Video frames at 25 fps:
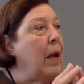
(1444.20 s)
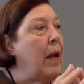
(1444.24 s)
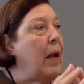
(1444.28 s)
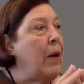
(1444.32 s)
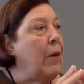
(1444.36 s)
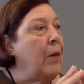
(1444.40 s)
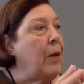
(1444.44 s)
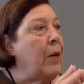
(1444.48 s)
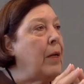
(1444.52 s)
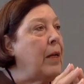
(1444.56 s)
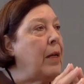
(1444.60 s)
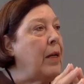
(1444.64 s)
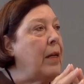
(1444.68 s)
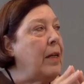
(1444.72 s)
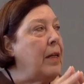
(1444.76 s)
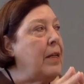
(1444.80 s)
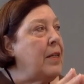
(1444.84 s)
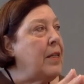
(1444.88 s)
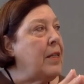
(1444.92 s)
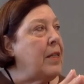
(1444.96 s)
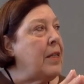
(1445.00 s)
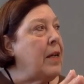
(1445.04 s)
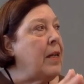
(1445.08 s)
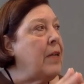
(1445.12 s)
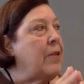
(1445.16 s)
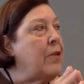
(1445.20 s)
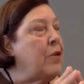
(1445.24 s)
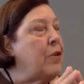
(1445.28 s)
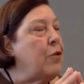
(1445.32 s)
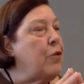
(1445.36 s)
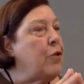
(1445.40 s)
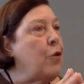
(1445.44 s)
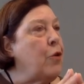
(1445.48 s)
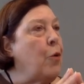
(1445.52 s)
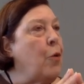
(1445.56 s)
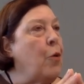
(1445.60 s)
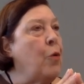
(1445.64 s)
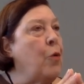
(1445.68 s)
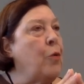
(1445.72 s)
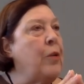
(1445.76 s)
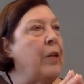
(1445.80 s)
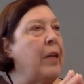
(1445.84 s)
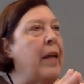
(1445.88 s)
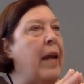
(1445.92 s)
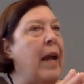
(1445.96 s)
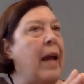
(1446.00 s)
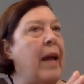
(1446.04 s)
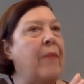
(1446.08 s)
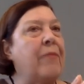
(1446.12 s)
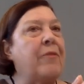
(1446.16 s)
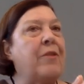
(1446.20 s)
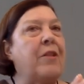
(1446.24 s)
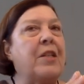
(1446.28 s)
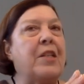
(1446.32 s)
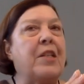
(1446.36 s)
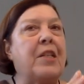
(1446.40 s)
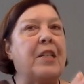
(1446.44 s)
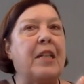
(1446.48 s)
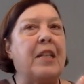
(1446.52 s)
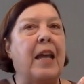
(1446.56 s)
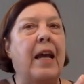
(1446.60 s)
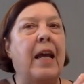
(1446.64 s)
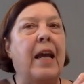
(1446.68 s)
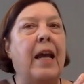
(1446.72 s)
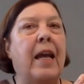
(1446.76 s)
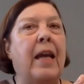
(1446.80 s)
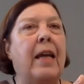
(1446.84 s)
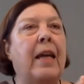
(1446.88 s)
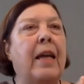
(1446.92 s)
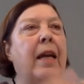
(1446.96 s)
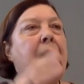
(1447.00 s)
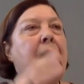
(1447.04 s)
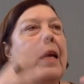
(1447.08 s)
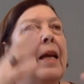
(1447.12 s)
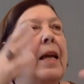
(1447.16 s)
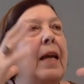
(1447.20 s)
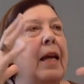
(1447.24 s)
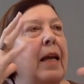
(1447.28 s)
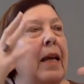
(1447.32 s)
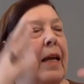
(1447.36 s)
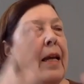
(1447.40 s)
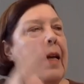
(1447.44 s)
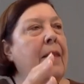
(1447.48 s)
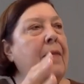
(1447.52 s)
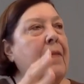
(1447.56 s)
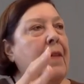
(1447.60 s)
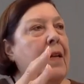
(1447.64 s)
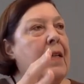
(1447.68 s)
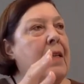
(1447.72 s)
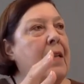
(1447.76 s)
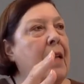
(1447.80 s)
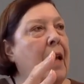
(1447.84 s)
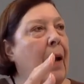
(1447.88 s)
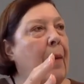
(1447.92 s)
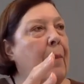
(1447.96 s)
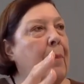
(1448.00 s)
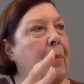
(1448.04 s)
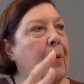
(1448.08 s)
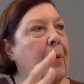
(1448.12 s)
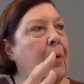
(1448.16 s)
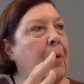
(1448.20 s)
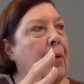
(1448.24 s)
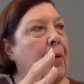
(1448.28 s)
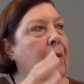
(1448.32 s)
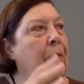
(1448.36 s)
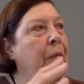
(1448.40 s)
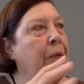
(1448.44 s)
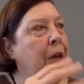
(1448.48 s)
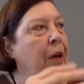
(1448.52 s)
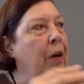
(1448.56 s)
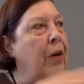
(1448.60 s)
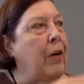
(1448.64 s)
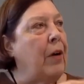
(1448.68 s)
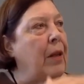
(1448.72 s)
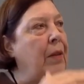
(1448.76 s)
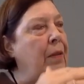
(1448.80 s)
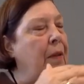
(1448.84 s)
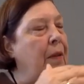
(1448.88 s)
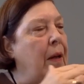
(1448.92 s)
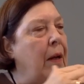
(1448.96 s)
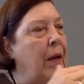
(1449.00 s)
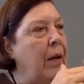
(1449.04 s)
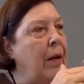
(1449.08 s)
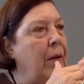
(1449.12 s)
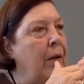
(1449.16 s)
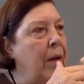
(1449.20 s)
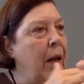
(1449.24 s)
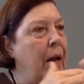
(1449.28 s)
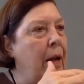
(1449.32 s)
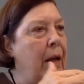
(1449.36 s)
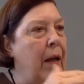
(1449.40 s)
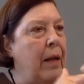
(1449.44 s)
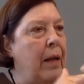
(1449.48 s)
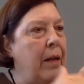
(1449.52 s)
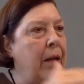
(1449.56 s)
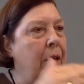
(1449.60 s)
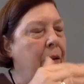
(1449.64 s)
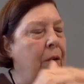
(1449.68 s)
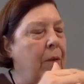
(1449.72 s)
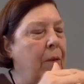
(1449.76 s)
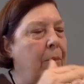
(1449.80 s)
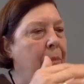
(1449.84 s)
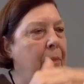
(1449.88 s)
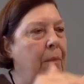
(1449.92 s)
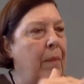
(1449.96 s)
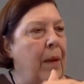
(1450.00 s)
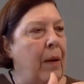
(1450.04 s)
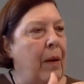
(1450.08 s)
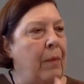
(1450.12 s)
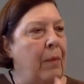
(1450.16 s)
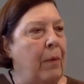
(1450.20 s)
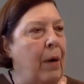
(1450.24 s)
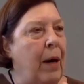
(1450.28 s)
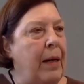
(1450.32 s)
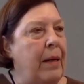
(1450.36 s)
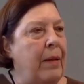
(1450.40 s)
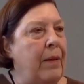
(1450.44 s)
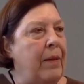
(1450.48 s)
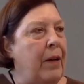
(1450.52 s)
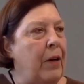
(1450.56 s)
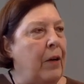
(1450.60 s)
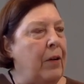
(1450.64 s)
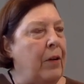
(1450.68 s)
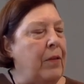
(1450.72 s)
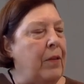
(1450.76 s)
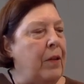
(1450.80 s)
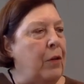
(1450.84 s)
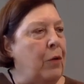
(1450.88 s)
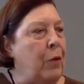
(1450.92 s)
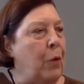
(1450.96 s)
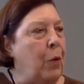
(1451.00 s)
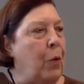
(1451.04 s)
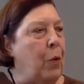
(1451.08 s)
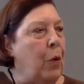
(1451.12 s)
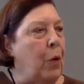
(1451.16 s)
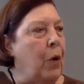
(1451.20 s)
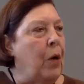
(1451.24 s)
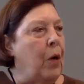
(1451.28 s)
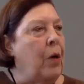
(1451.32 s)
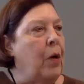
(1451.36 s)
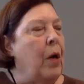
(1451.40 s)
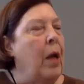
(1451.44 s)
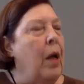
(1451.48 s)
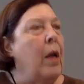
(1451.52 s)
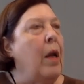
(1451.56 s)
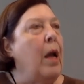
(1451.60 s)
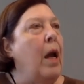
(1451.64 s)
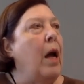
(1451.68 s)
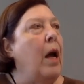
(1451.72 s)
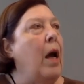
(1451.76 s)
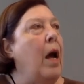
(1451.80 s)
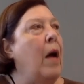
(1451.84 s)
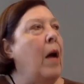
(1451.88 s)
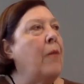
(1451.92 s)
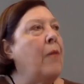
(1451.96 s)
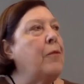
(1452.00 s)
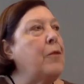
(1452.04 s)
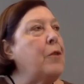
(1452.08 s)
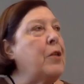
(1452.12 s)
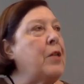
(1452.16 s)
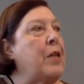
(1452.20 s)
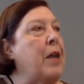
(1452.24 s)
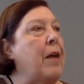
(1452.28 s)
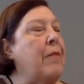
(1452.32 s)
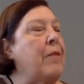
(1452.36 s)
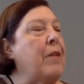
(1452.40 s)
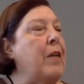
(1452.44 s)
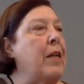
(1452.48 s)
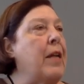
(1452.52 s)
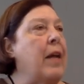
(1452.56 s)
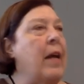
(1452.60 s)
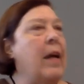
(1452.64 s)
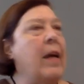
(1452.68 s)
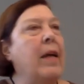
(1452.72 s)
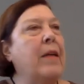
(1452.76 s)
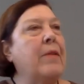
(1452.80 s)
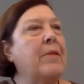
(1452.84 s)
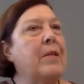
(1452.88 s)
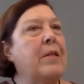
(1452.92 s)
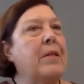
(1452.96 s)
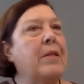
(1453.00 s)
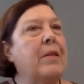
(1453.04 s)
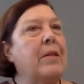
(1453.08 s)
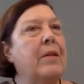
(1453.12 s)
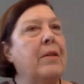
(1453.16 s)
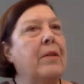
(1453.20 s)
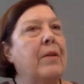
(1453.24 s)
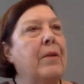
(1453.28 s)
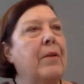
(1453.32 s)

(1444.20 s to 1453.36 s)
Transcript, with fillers: Aaron and his sons are told they have to stay in the temple. there at the, you know, right there at the door uh, for seven days.